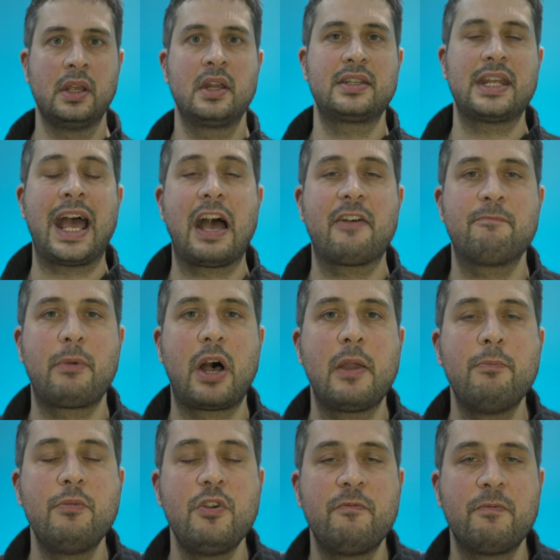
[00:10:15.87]
to have
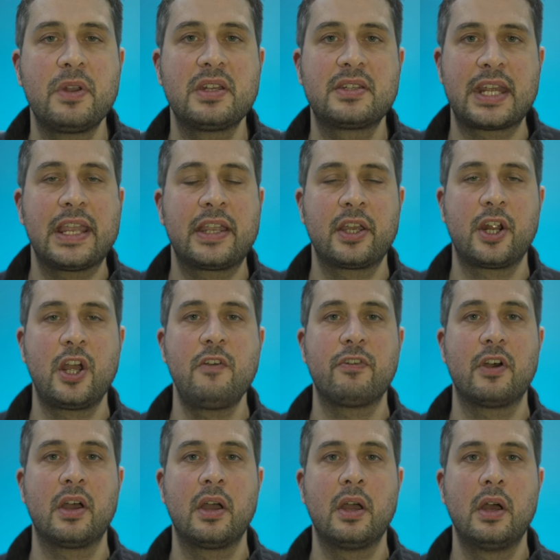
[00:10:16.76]
my movement taken
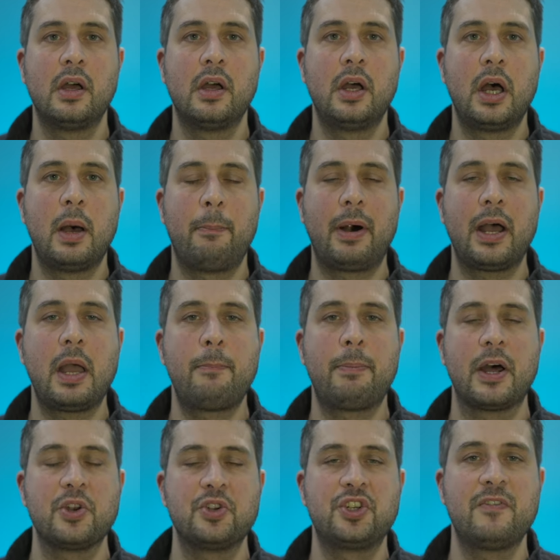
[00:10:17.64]
over by a
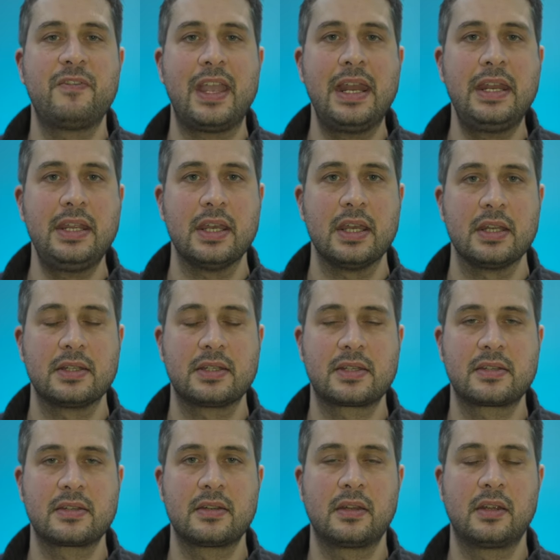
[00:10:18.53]
bunch of
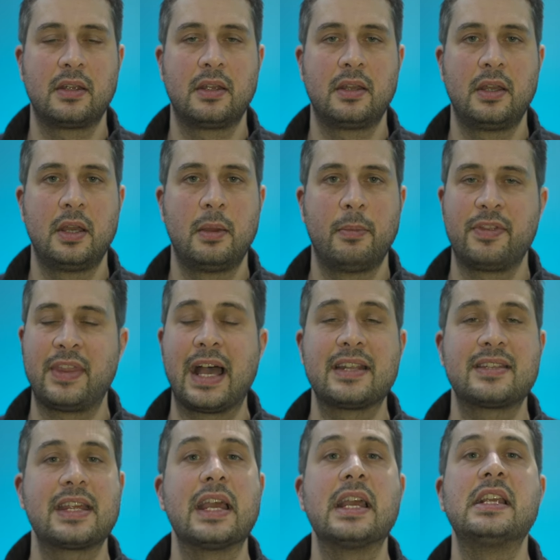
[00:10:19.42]
idiots. But
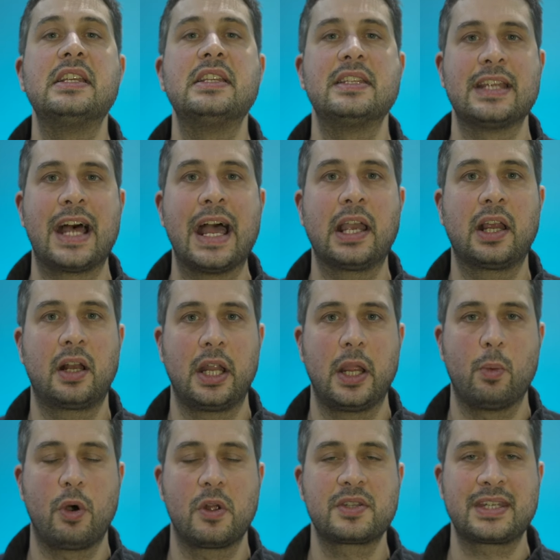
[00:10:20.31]
that's
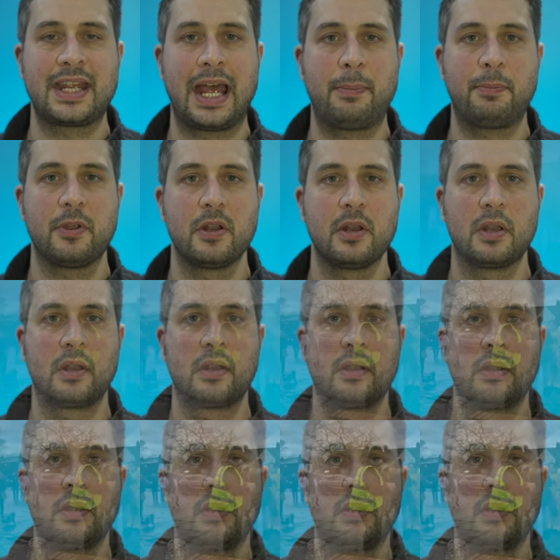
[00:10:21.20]
exactly what's happened.